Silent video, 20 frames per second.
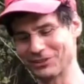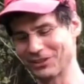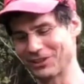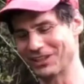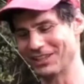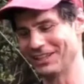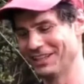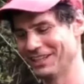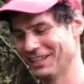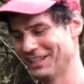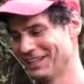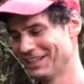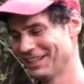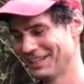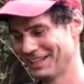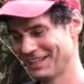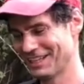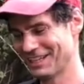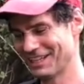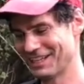on.
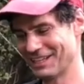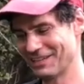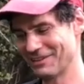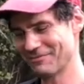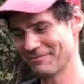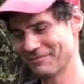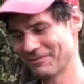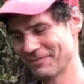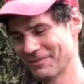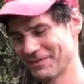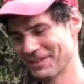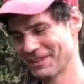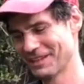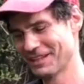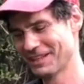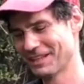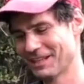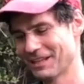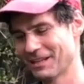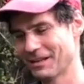Um,
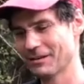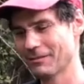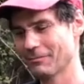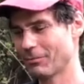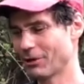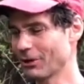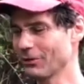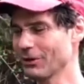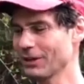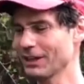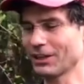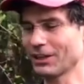well, but only a